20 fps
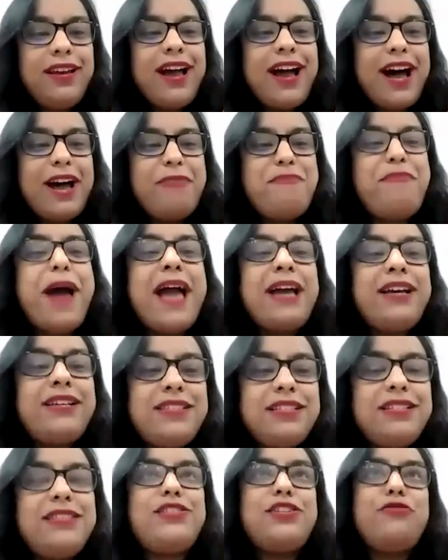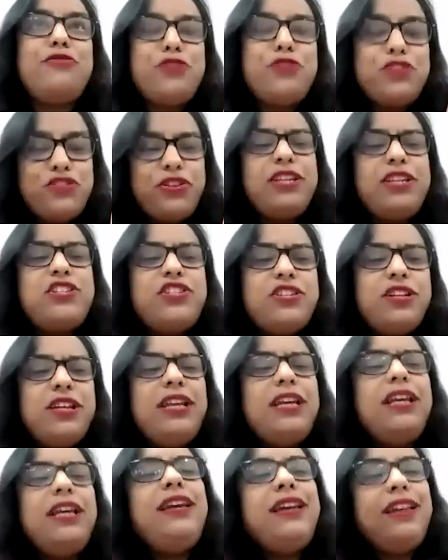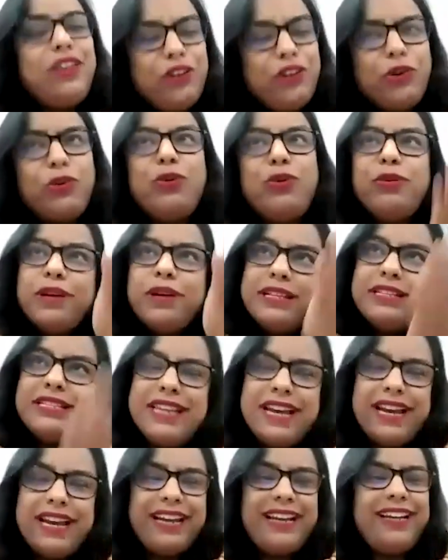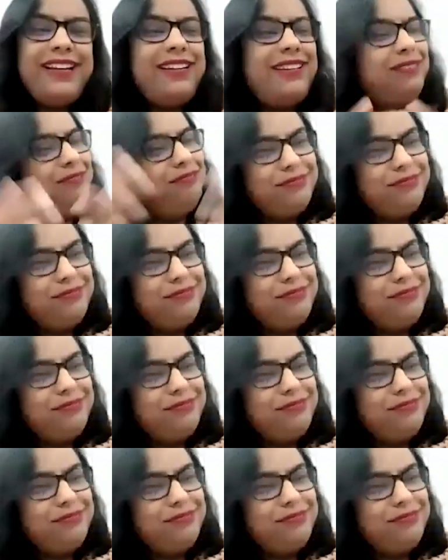Our PAC system was traditionally, inside.